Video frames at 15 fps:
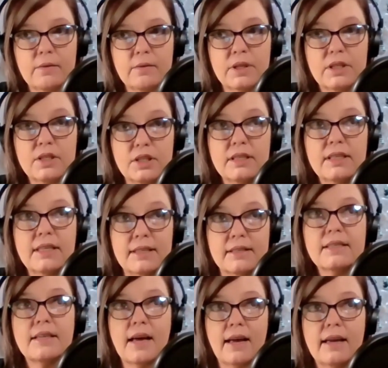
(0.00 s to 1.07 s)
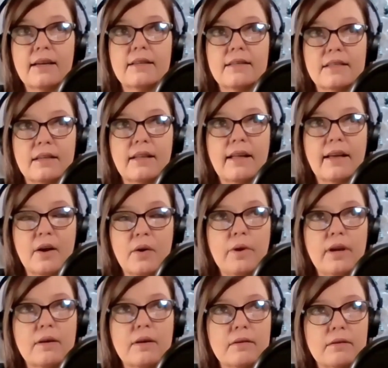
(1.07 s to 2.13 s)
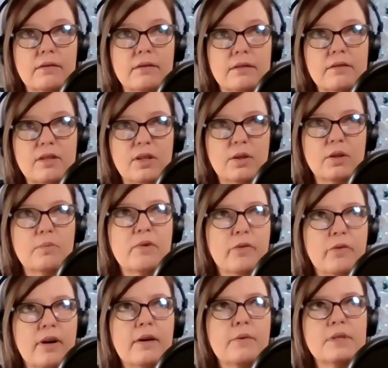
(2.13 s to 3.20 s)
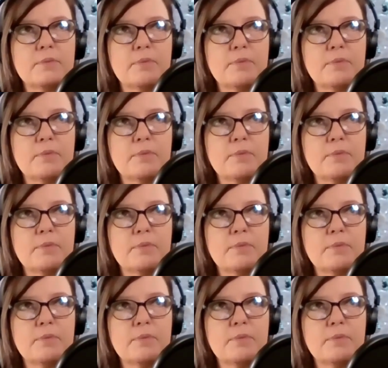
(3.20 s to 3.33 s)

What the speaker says: which she didn't sign until like a week or two before I was